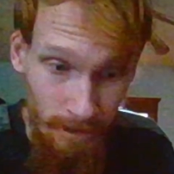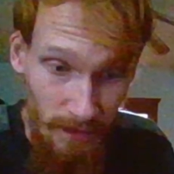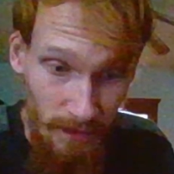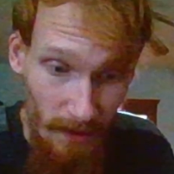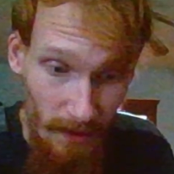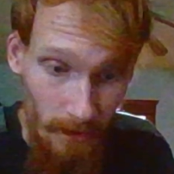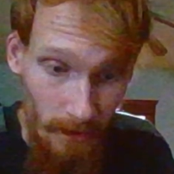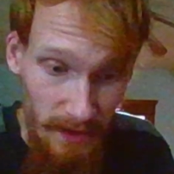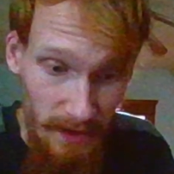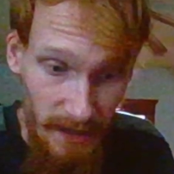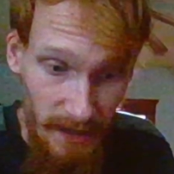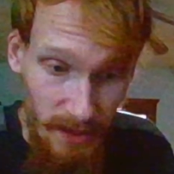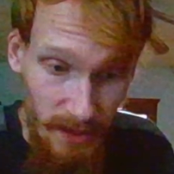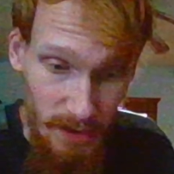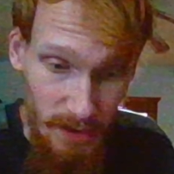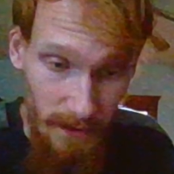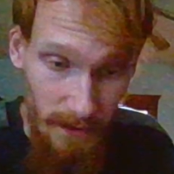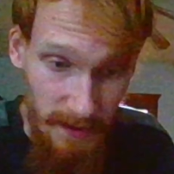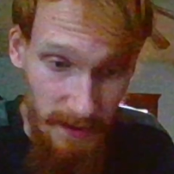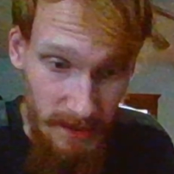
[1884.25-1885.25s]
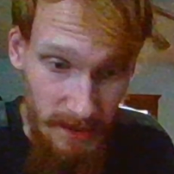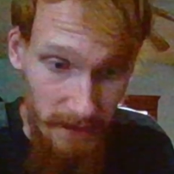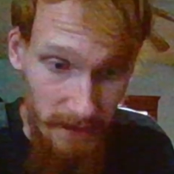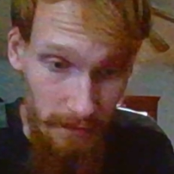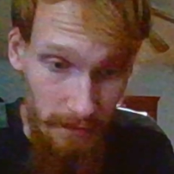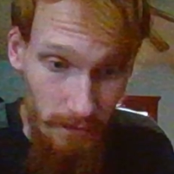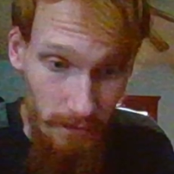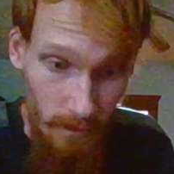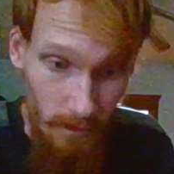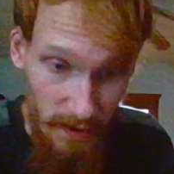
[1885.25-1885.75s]
We had Javonte
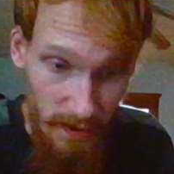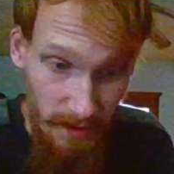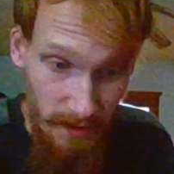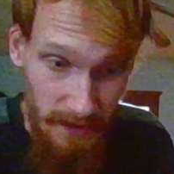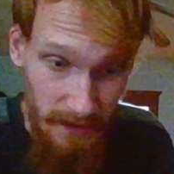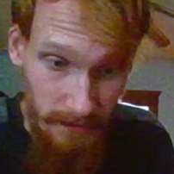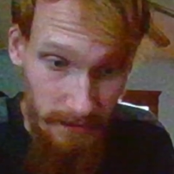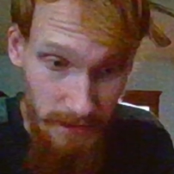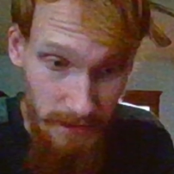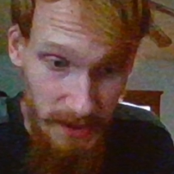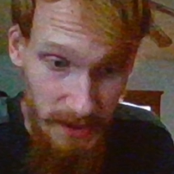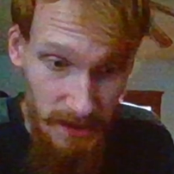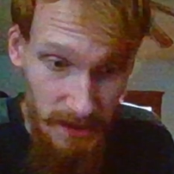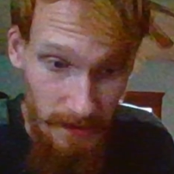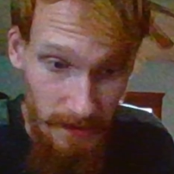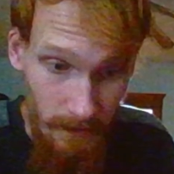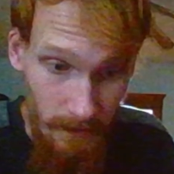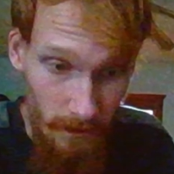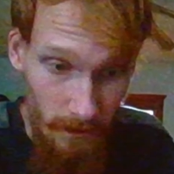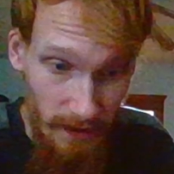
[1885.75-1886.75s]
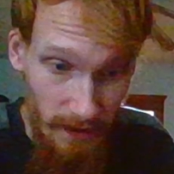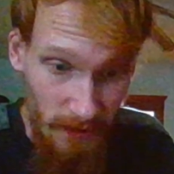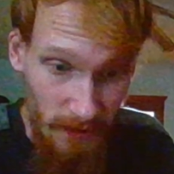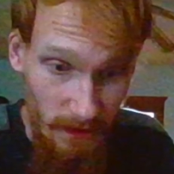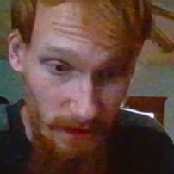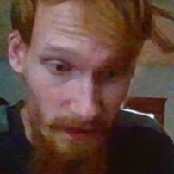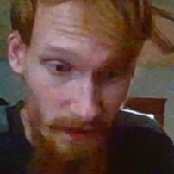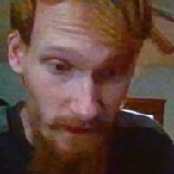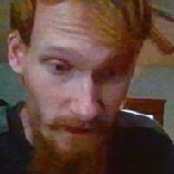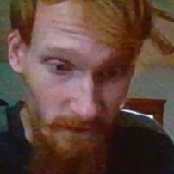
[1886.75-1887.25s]
Williams with
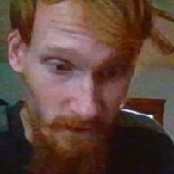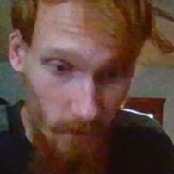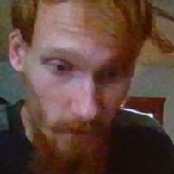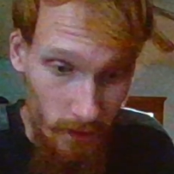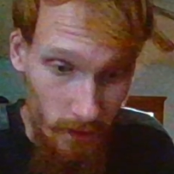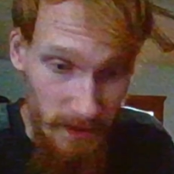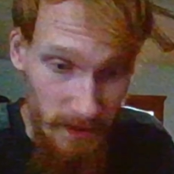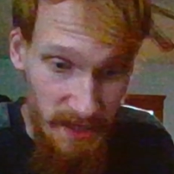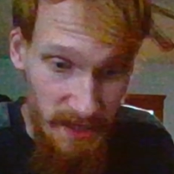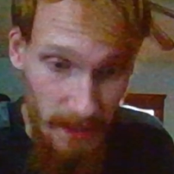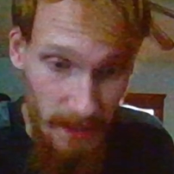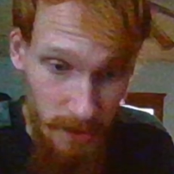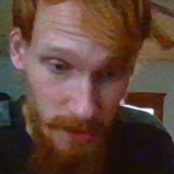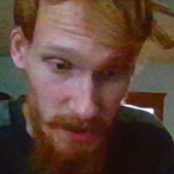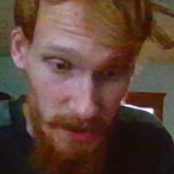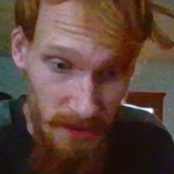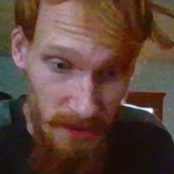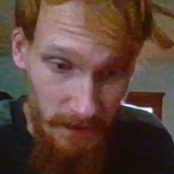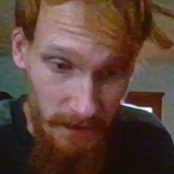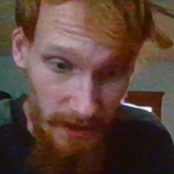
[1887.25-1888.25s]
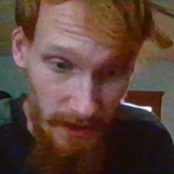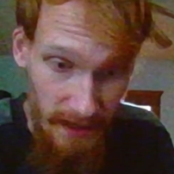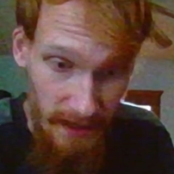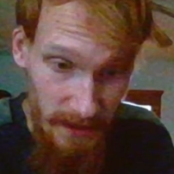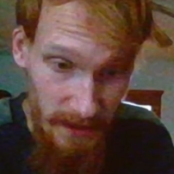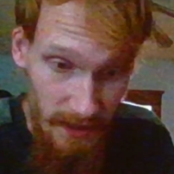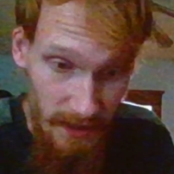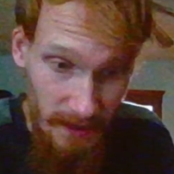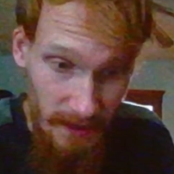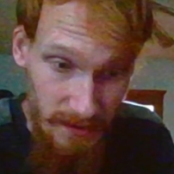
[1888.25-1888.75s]
4 receptions for 8
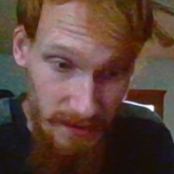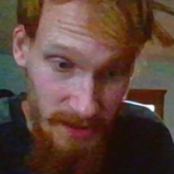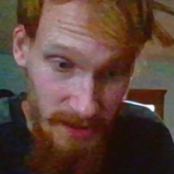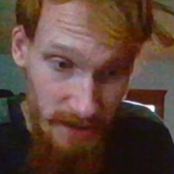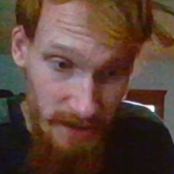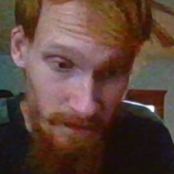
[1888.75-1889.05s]
yards.